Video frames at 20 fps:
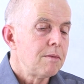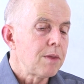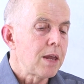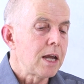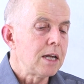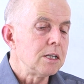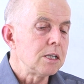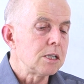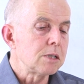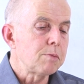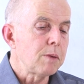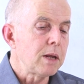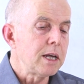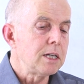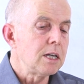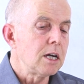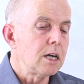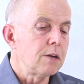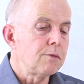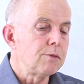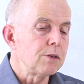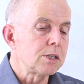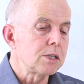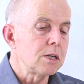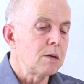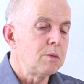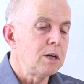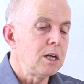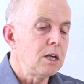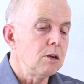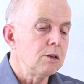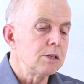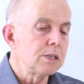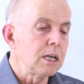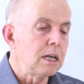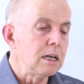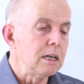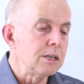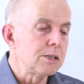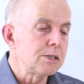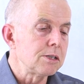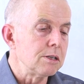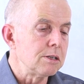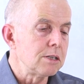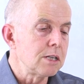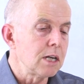and display data for summary using lists and